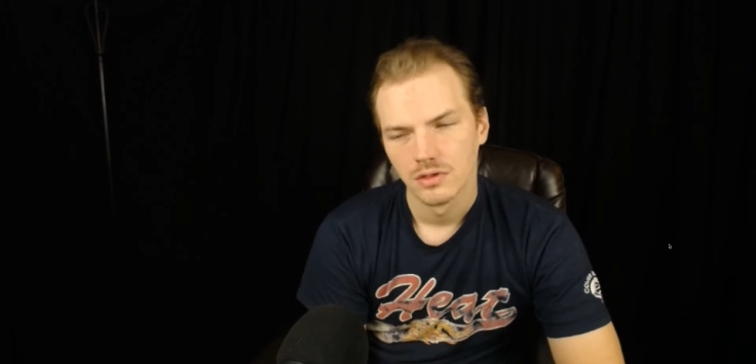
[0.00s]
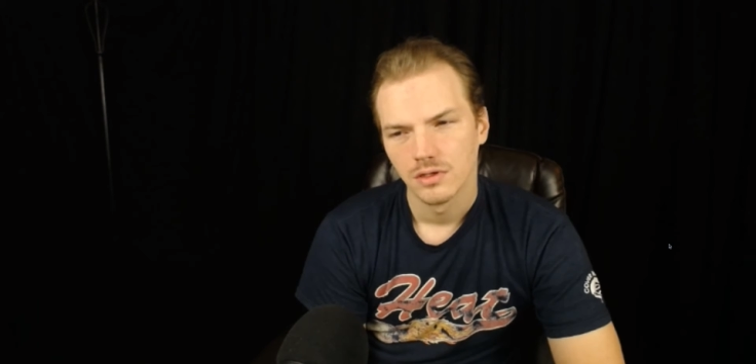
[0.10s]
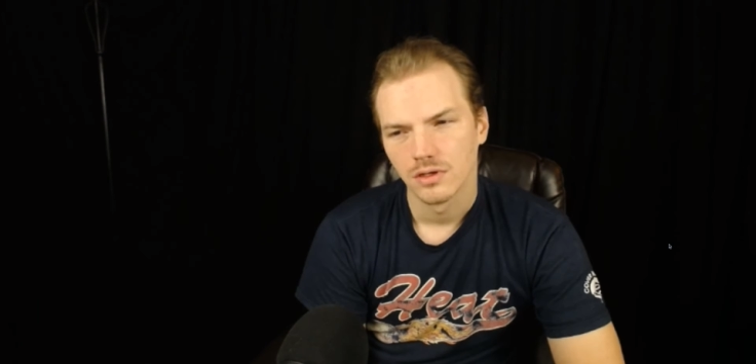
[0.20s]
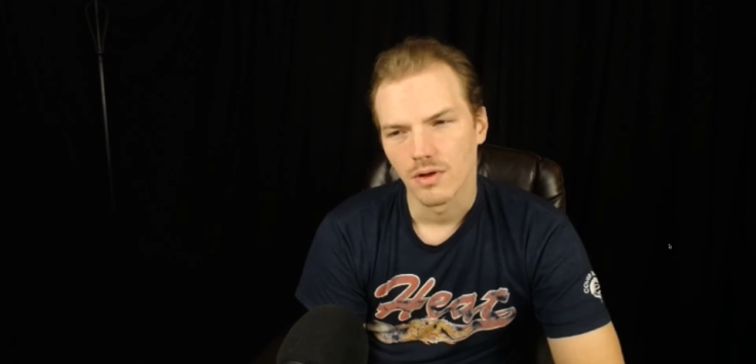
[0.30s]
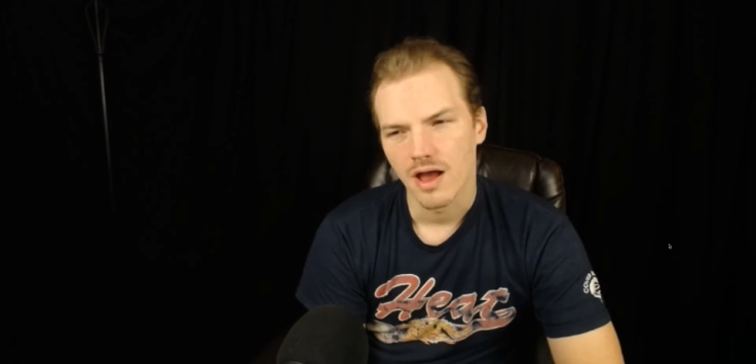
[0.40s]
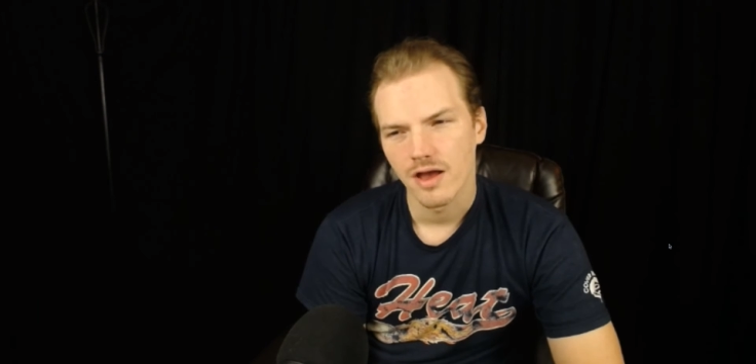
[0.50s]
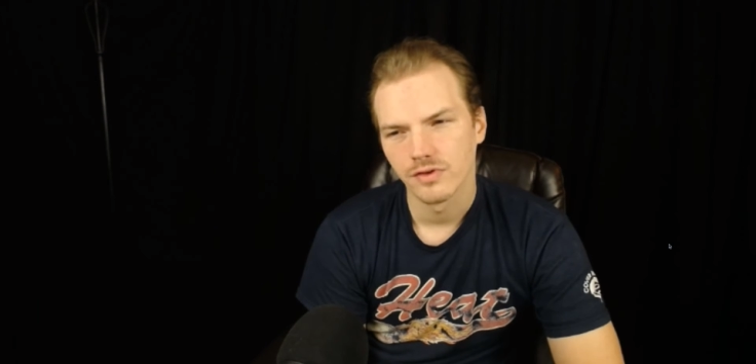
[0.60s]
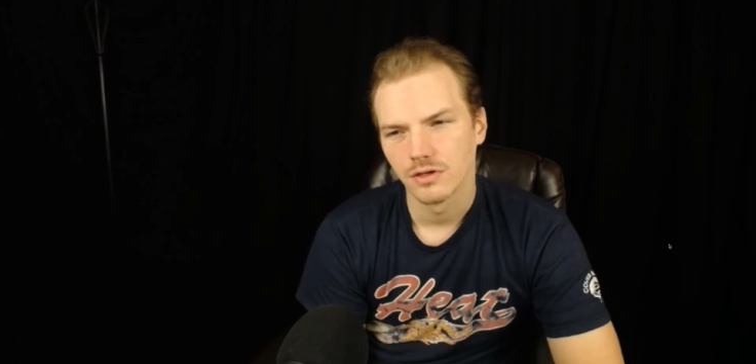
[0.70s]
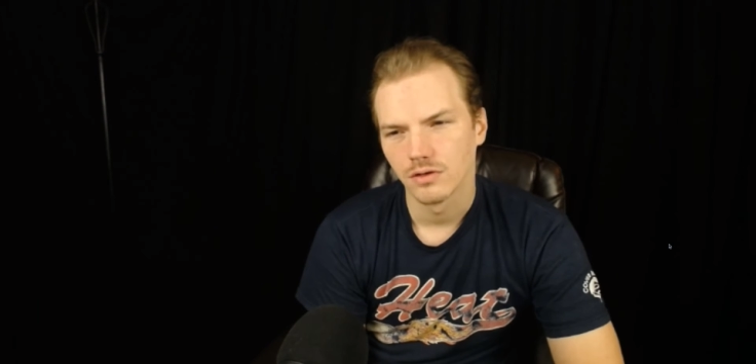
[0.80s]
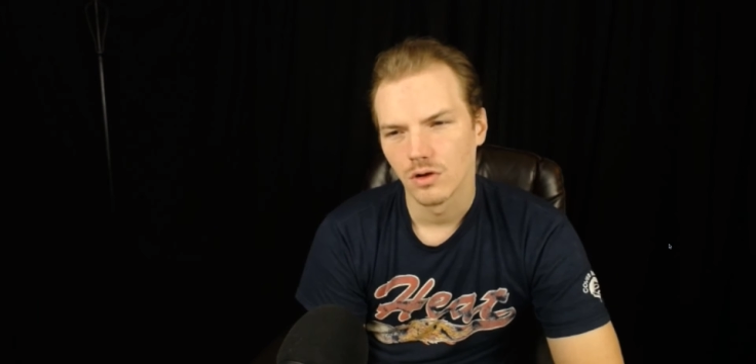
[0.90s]

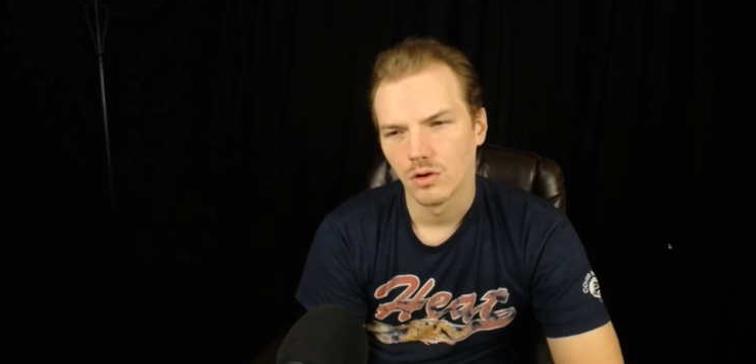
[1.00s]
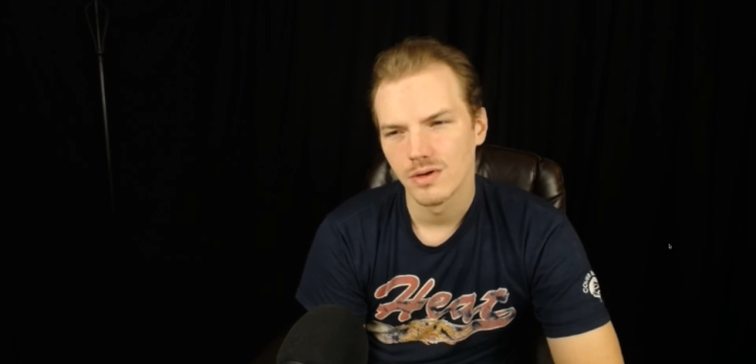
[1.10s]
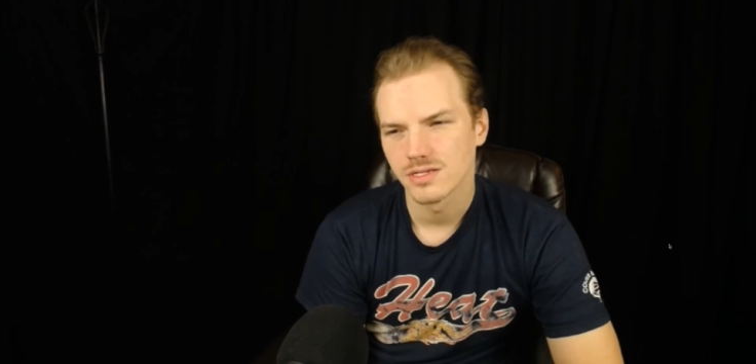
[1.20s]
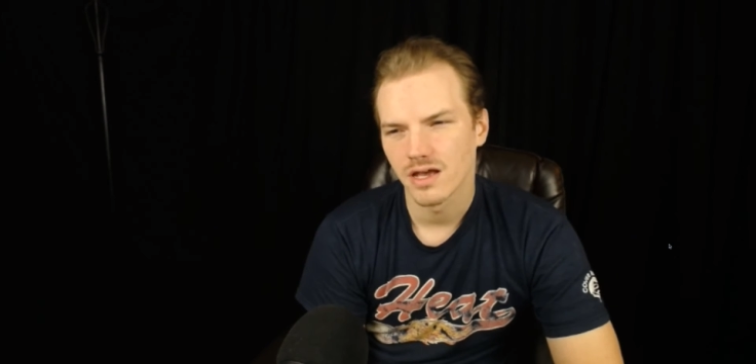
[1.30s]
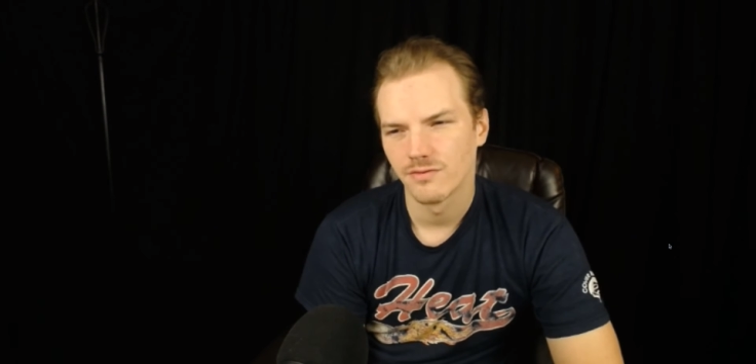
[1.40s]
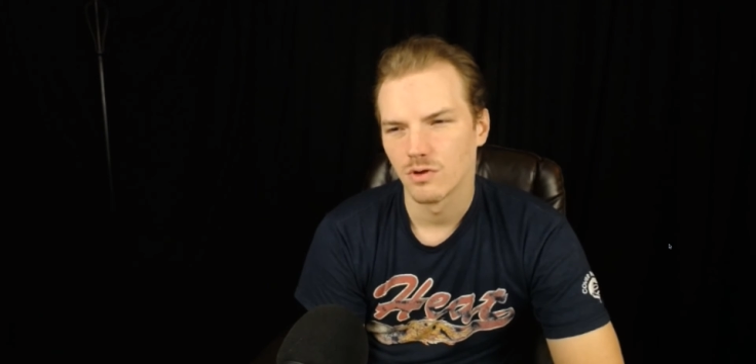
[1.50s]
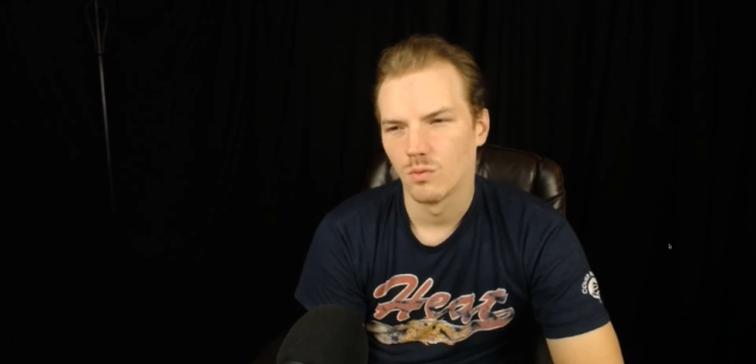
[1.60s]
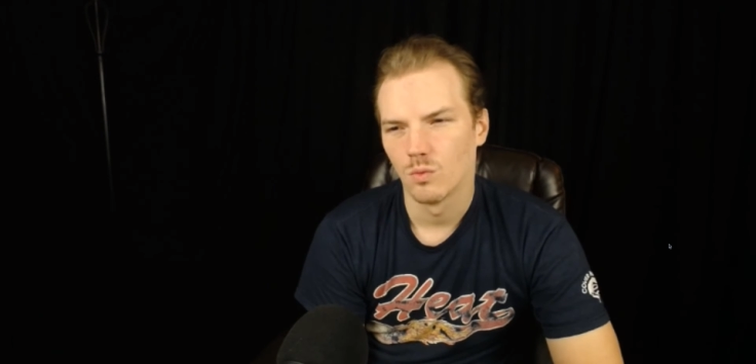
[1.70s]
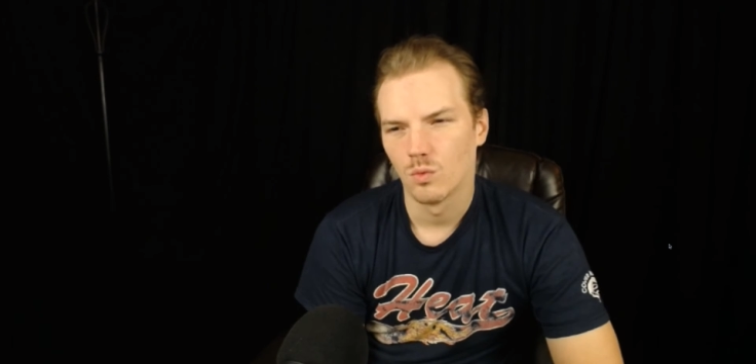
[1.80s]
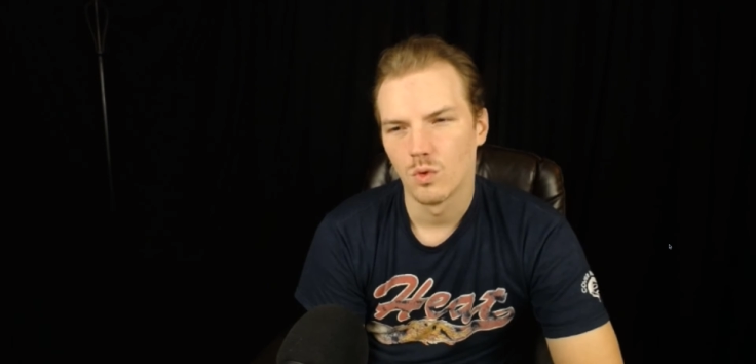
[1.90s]
Always
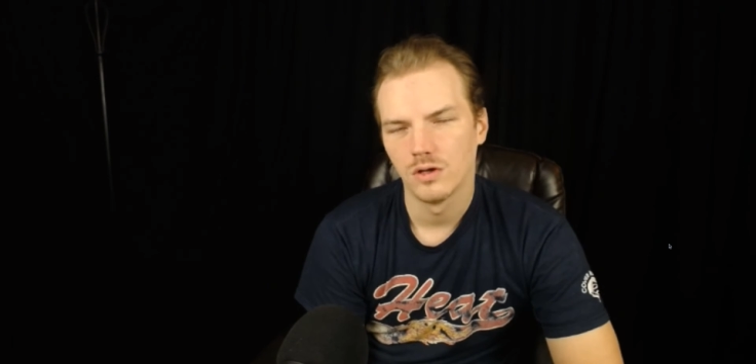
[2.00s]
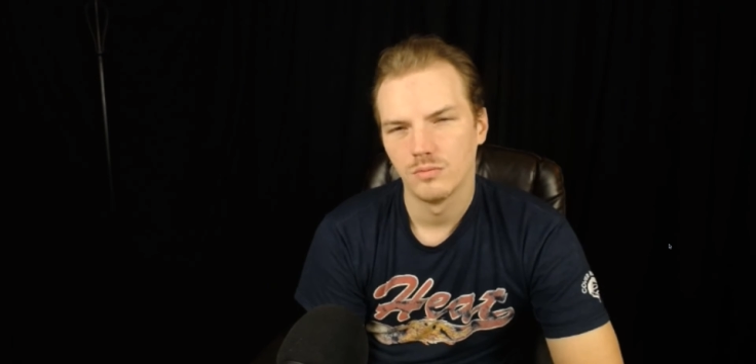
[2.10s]
having one